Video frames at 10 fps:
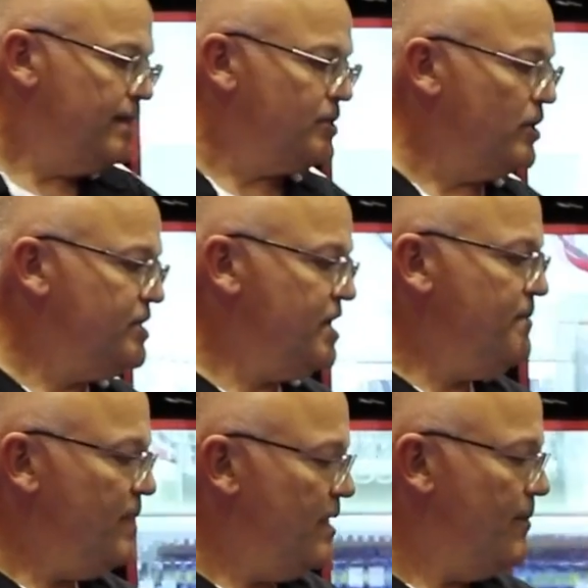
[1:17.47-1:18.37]
is our
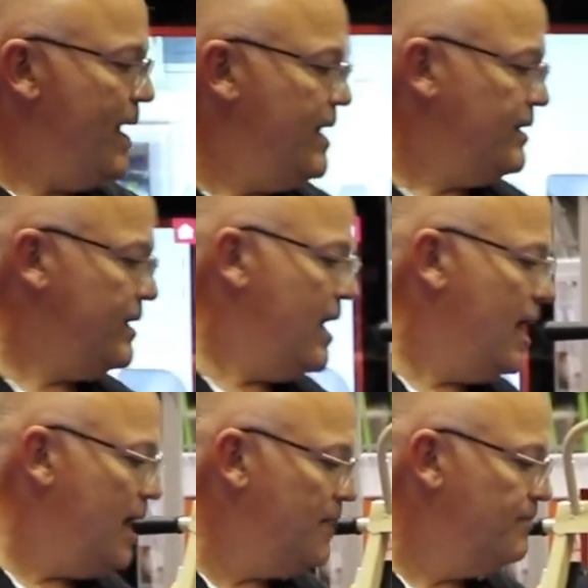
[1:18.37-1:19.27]
CPM8
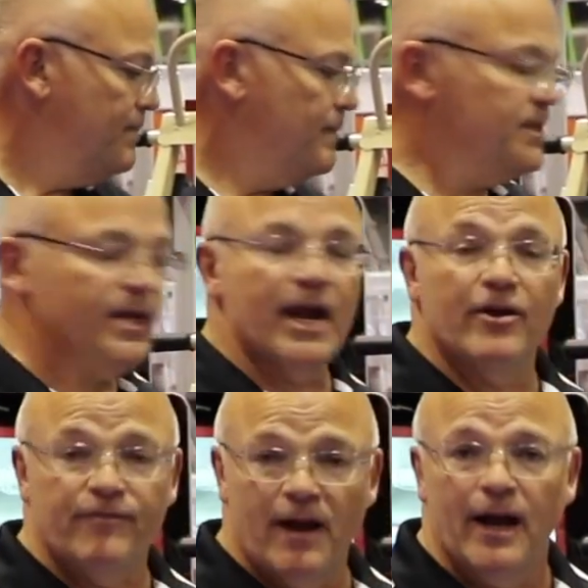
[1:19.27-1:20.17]
uh,
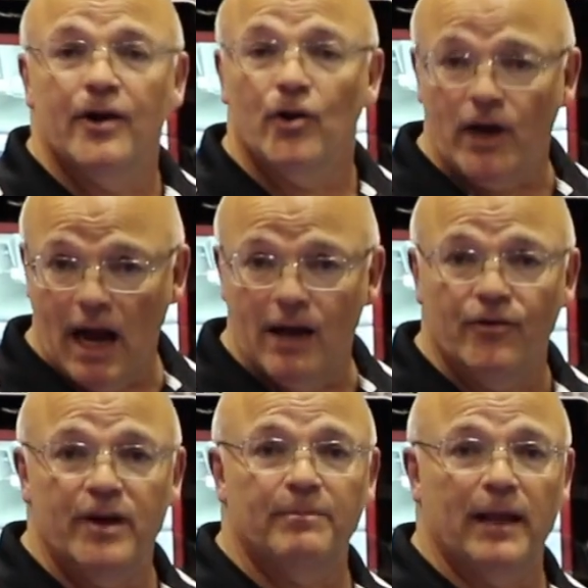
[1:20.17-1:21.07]
scarifier or
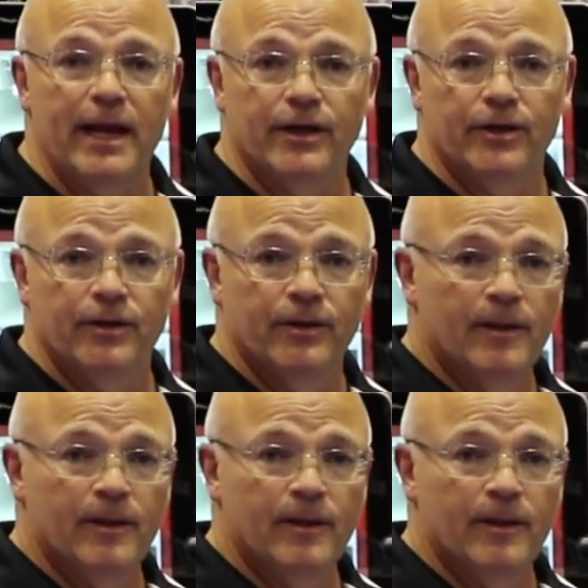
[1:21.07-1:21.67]
concrete planer.